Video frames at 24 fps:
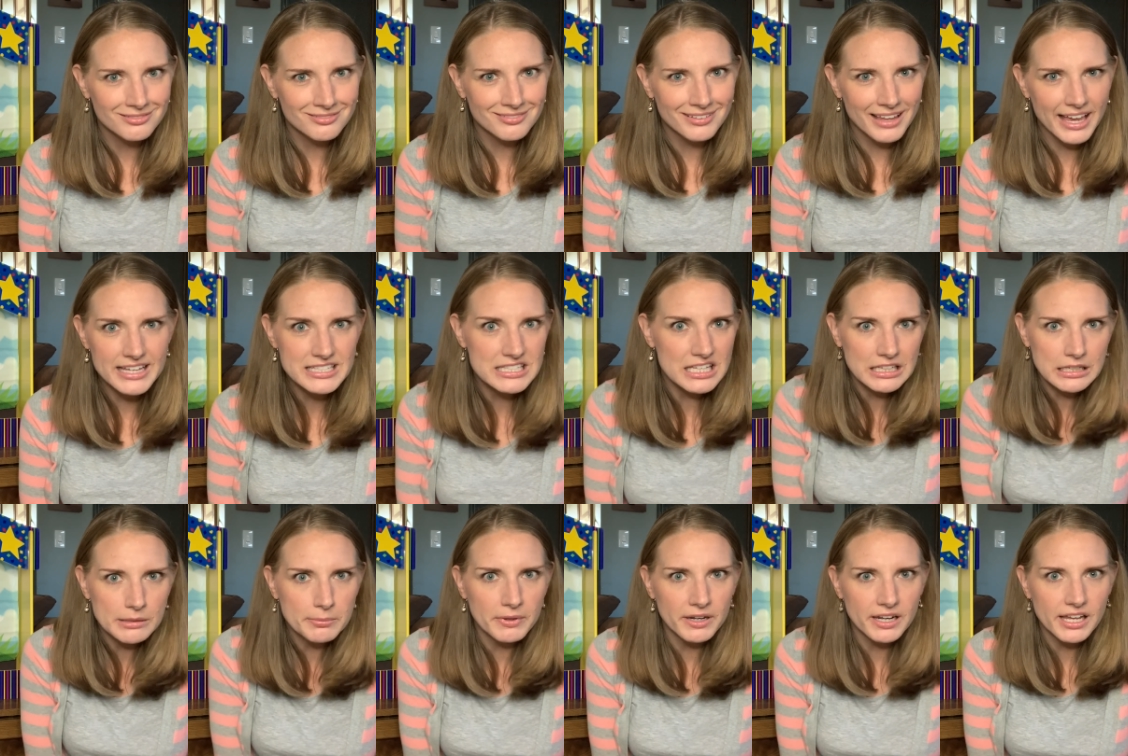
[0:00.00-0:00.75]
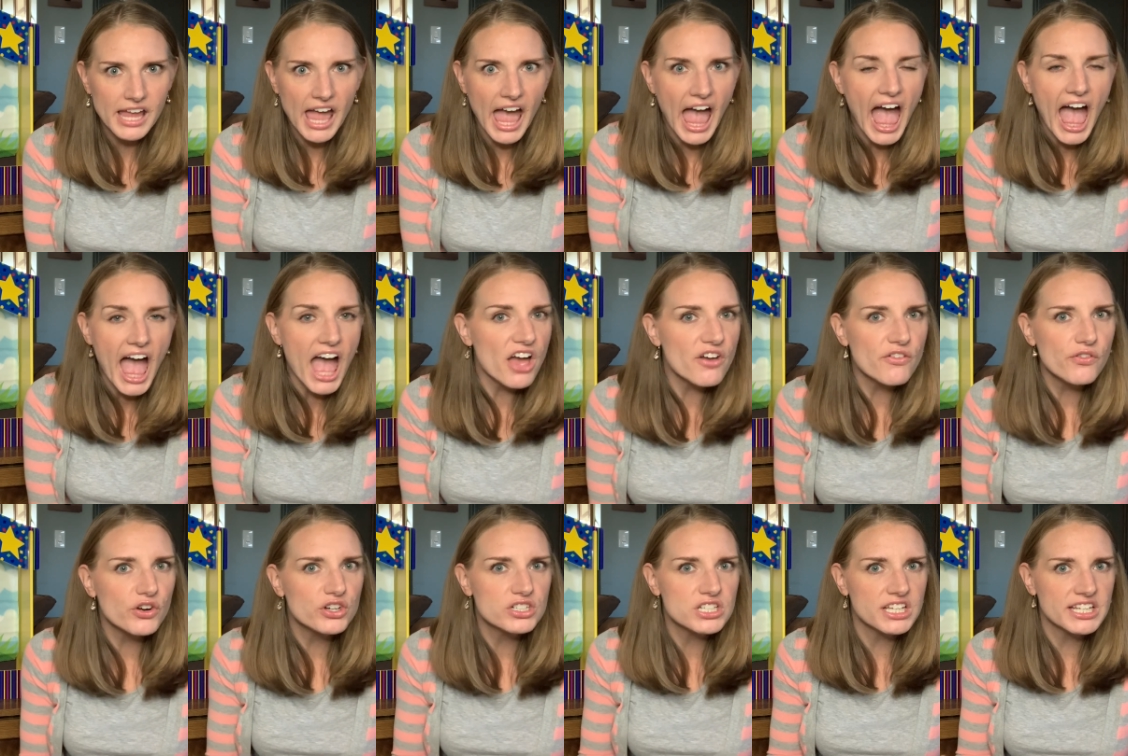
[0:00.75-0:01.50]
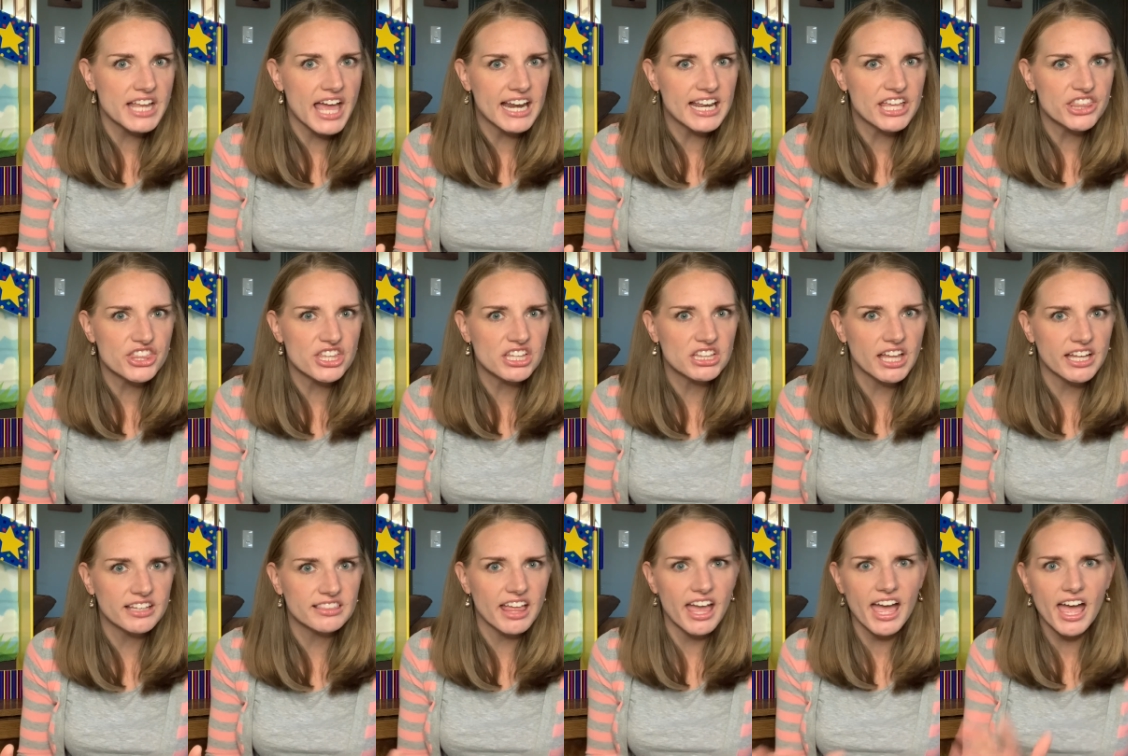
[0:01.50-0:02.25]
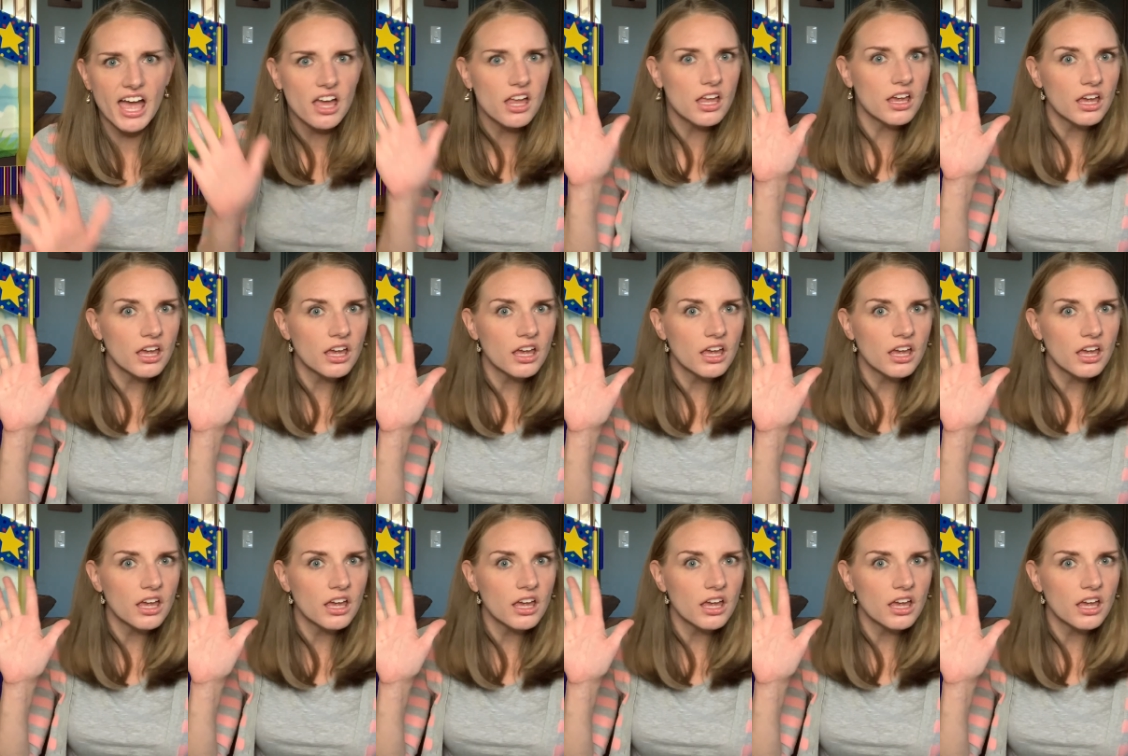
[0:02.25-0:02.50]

Has anybody ever done anything like that?